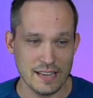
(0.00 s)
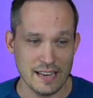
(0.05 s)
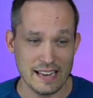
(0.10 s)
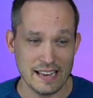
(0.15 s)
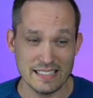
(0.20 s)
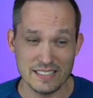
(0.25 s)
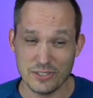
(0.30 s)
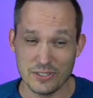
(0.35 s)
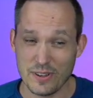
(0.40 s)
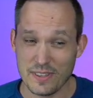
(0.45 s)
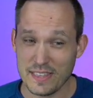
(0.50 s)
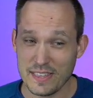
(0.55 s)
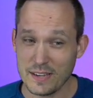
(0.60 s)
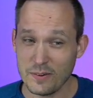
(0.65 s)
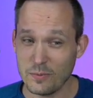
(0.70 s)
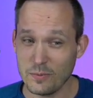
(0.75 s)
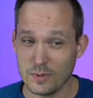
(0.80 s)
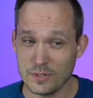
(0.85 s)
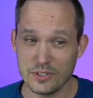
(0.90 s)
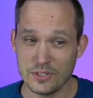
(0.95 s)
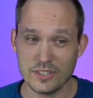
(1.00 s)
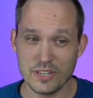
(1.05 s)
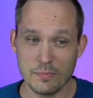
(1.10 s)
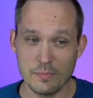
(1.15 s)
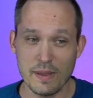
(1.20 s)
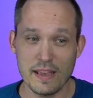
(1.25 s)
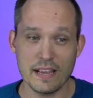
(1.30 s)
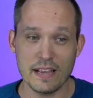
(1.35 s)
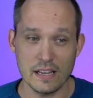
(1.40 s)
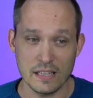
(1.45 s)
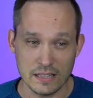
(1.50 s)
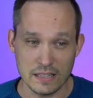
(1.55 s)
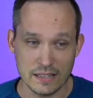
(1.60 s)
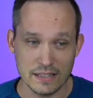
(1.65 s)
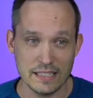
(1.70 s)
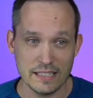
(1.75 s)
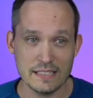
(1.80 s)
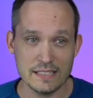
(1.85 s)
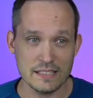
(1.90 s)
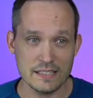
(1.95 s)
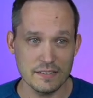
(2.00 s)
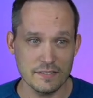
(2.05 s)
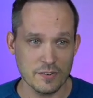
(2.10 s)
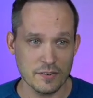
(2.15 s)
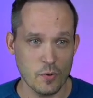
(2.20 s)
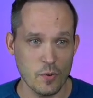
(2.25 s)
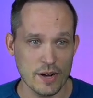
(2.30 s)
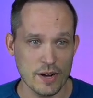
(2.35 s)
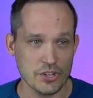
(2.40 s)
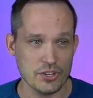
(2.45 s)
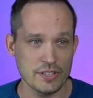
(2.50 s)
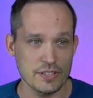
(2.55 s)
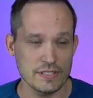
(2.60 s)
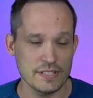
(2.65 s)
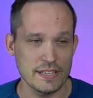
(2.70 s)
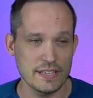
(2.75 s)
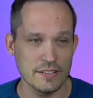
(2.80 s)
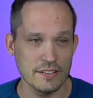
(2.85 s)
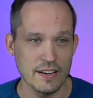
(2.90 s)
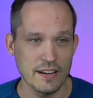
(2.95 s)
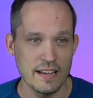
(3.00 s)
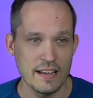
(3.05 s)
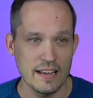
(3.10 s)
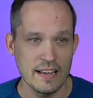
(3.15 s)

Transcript: And so I think we're just going to make a list of questions here.